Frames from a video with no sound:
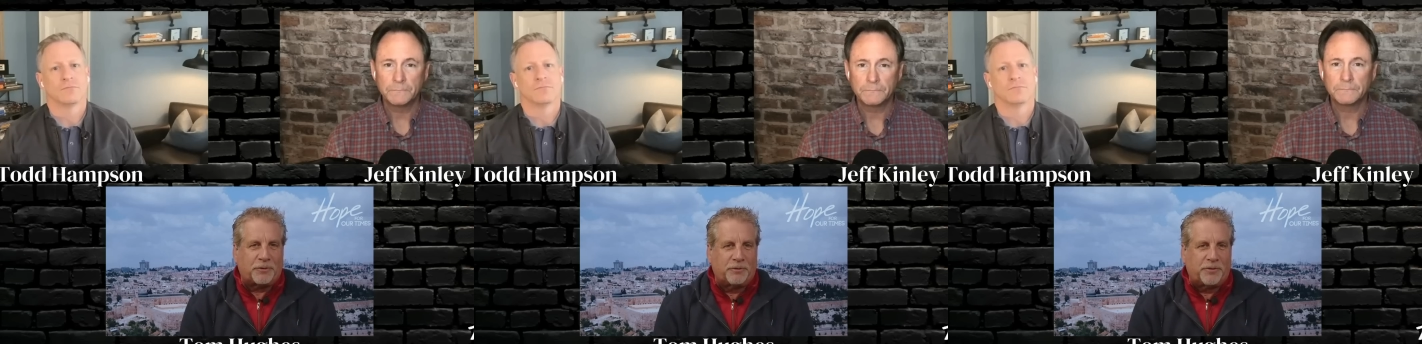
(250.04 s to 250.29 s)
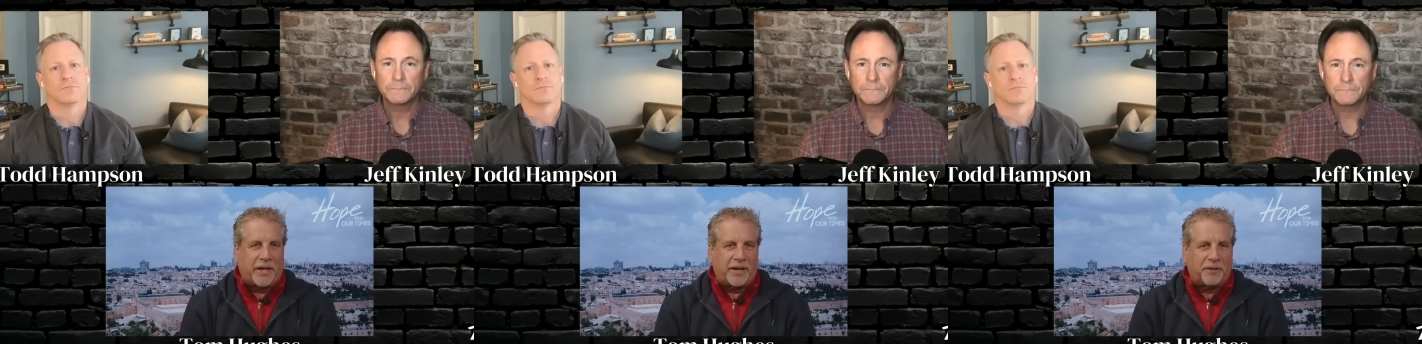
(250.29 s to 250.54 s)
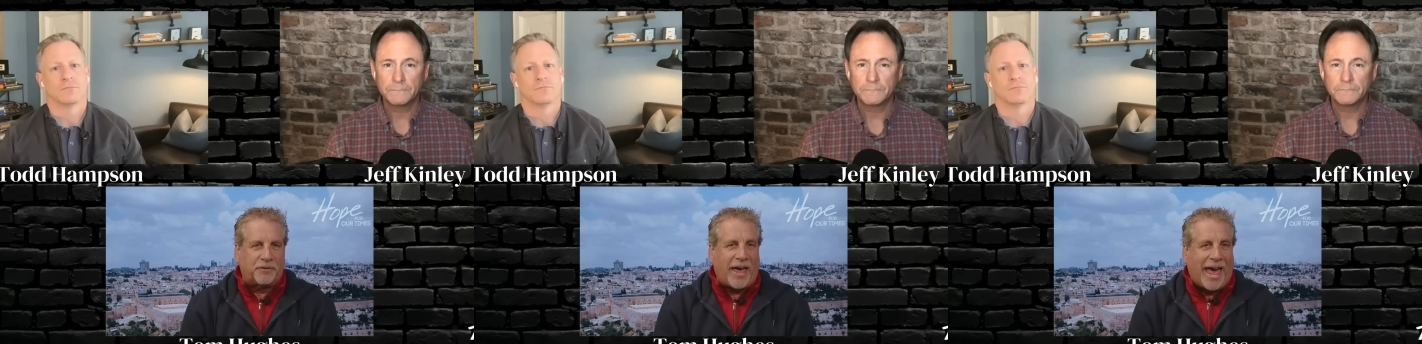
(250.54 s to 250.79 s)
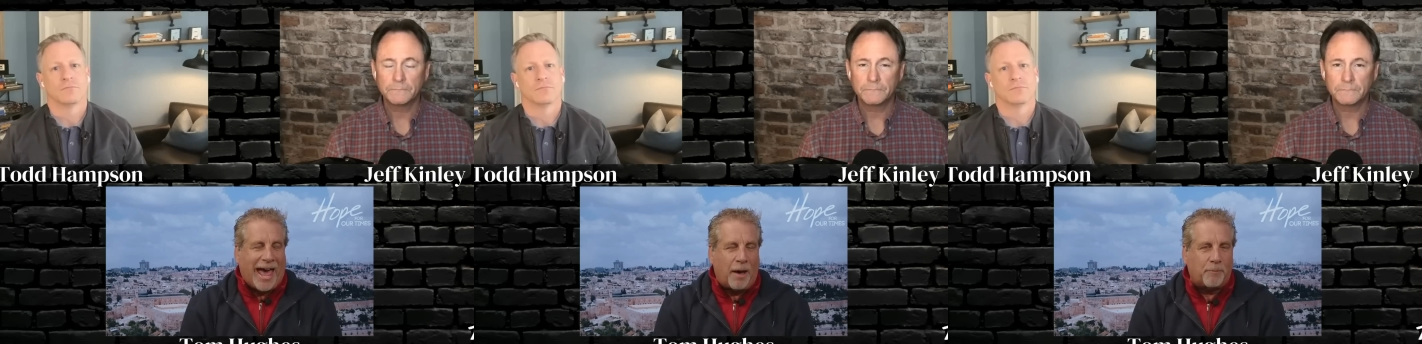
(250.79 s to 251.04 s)
Speaker 1: that is
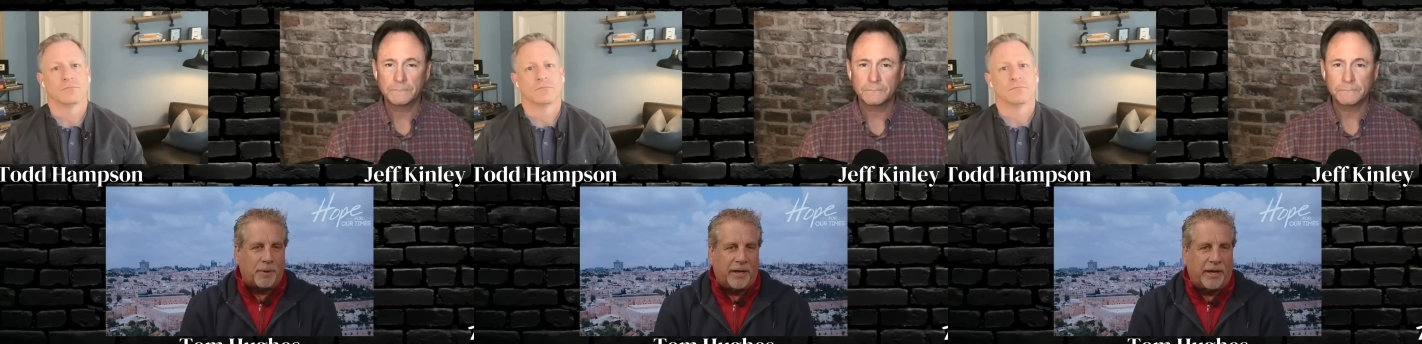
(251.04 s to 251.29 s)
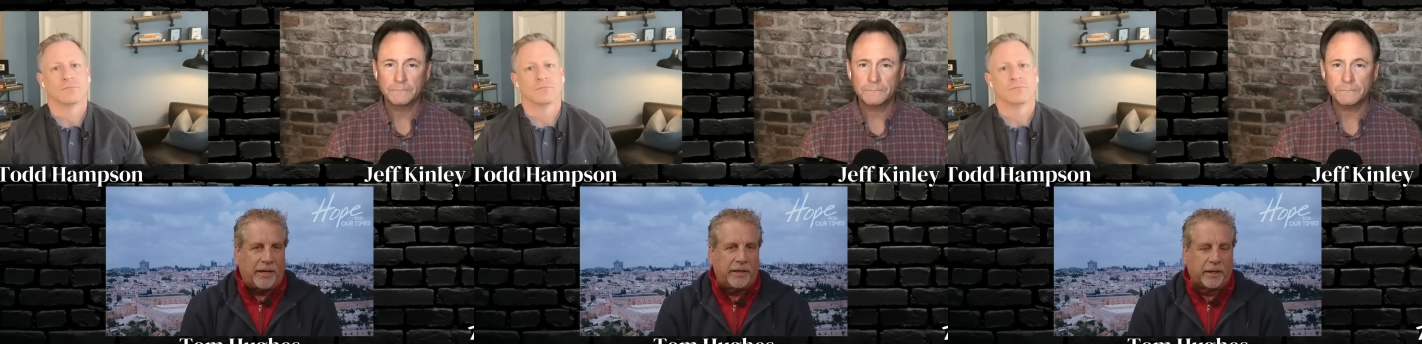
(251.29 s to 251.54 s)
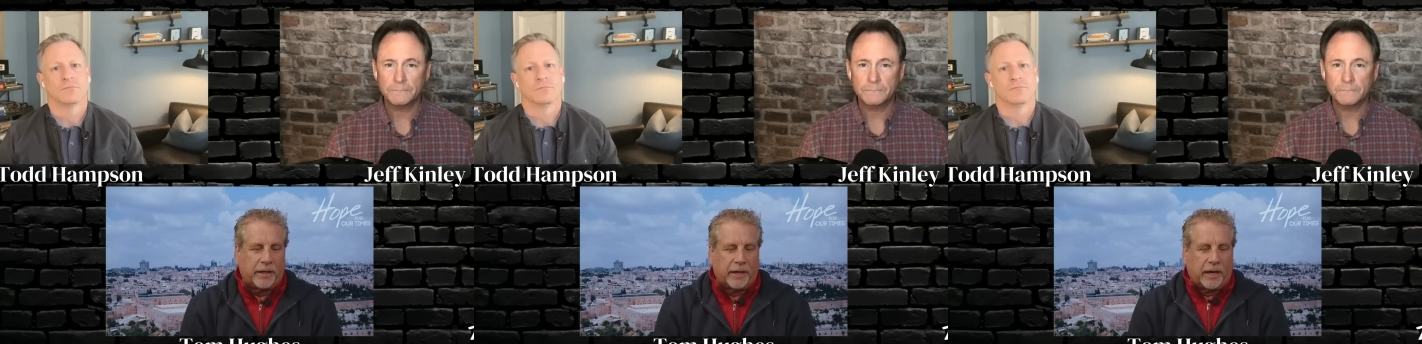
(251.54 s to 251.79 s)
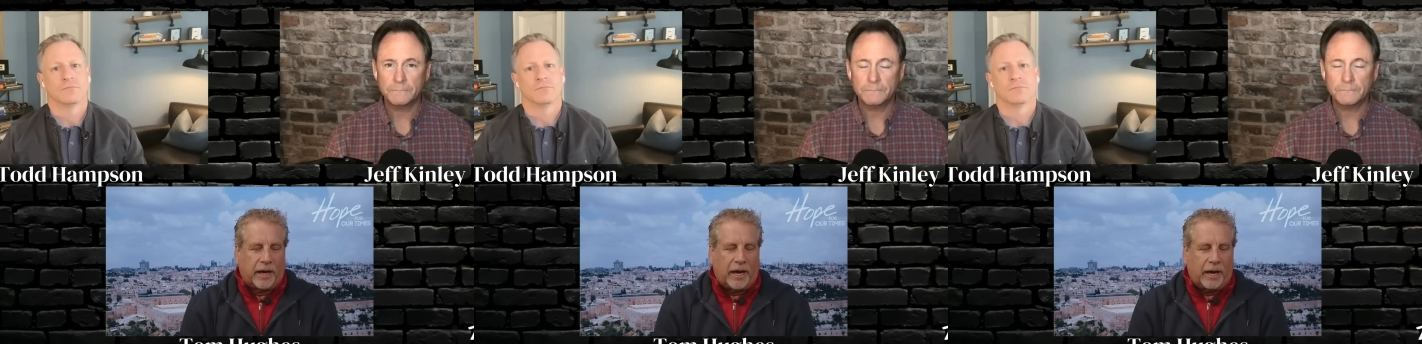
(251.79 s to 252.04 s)
happening.
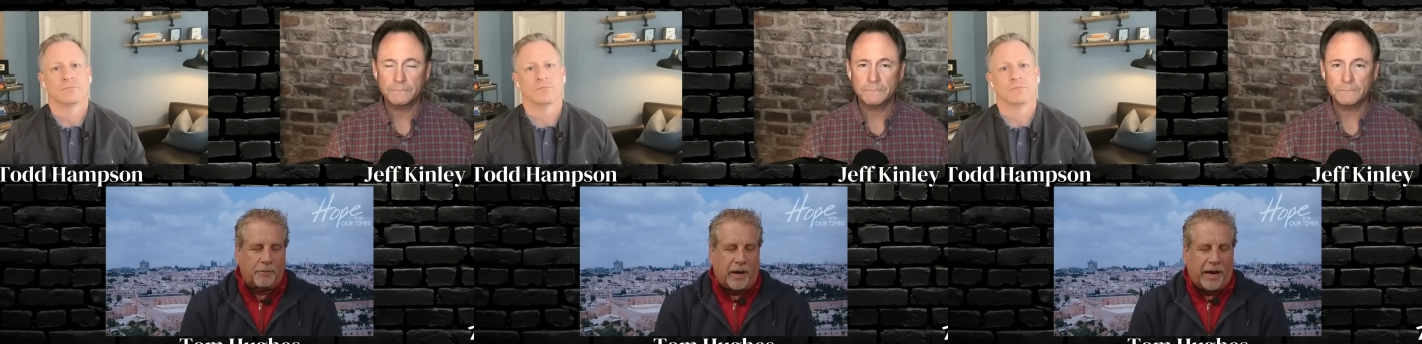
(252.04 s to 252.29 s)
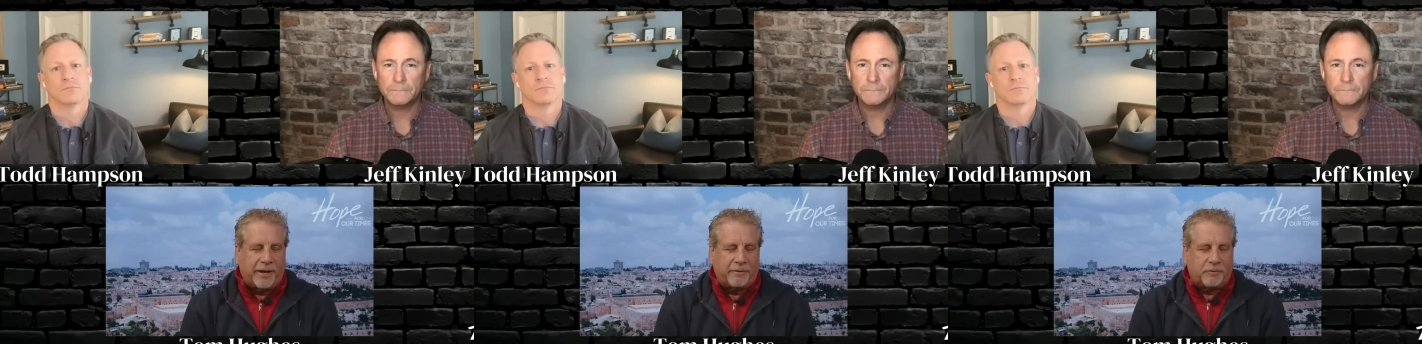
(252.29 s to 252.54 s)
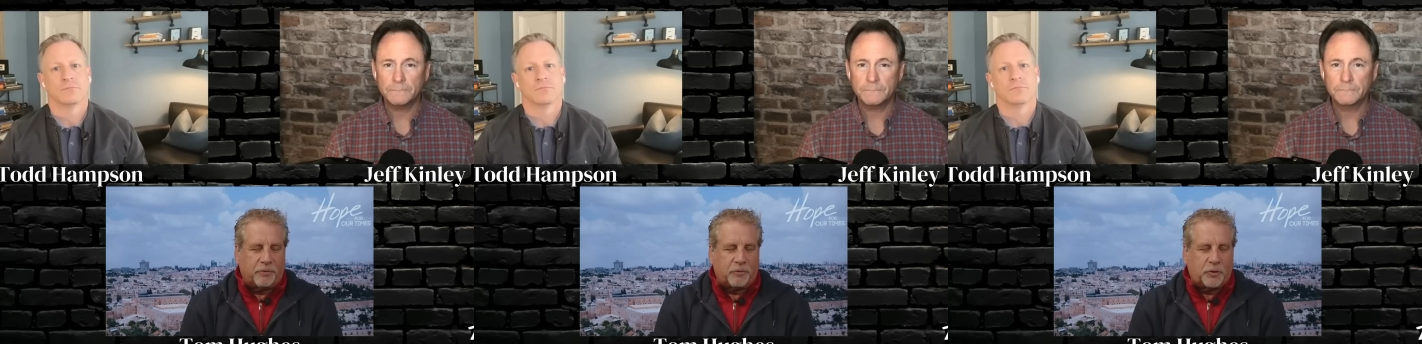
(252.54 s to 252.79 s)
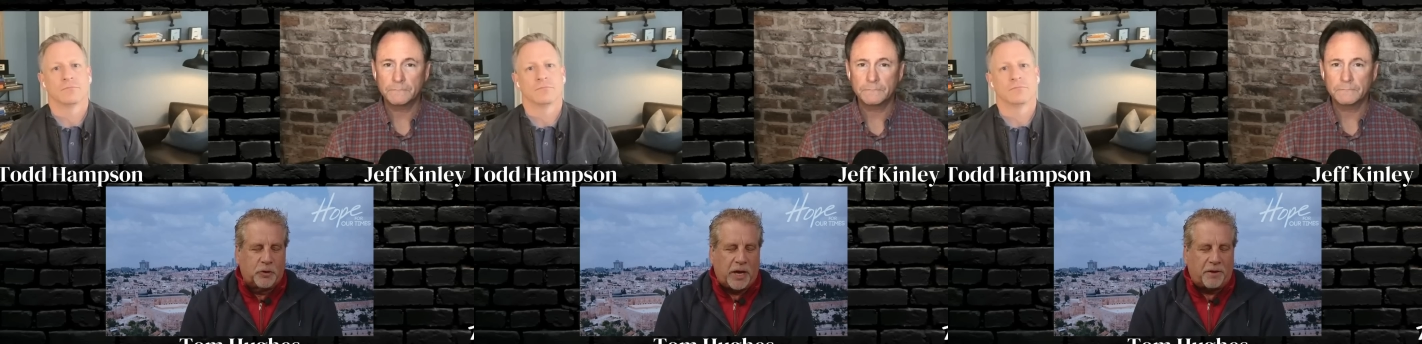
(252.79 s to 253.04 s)
Um, I,
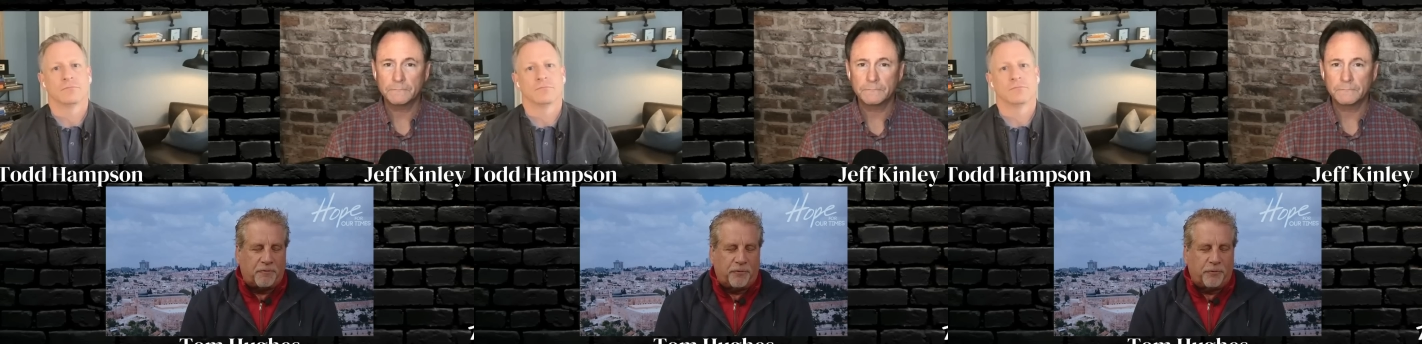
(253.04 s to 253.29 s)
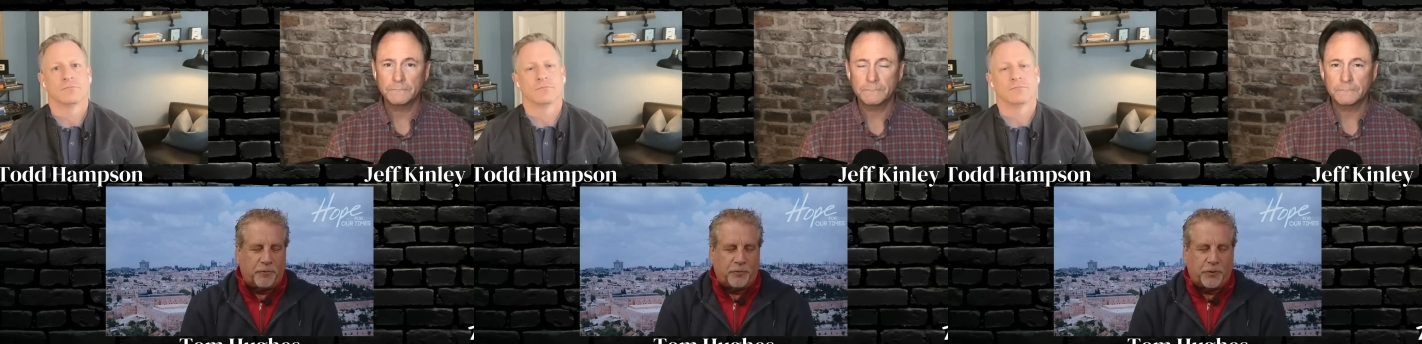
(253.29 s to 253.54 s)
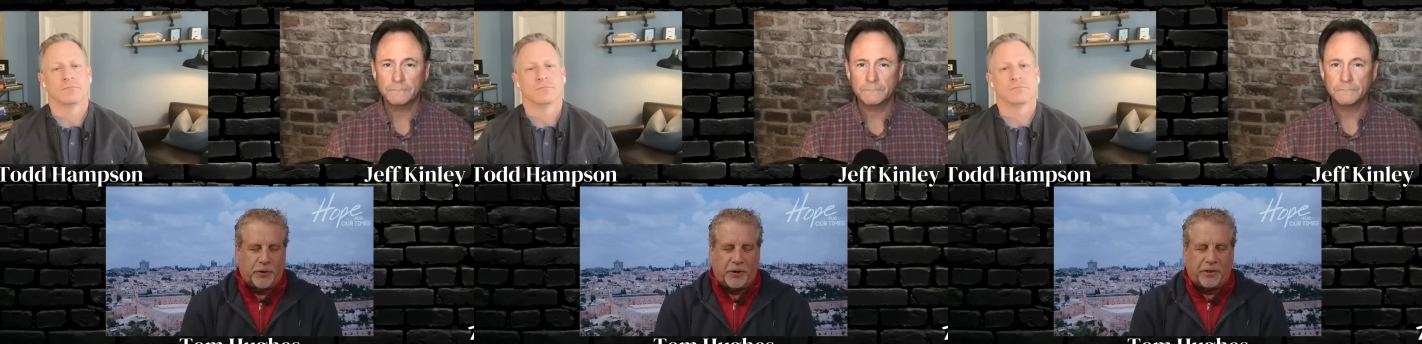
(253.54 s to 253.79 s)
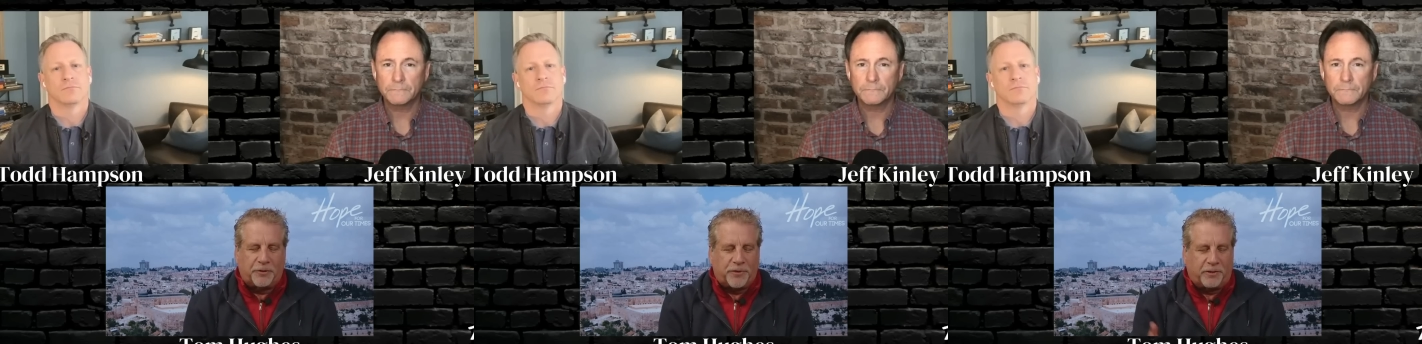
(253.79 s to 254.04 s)
Jeff, you know this.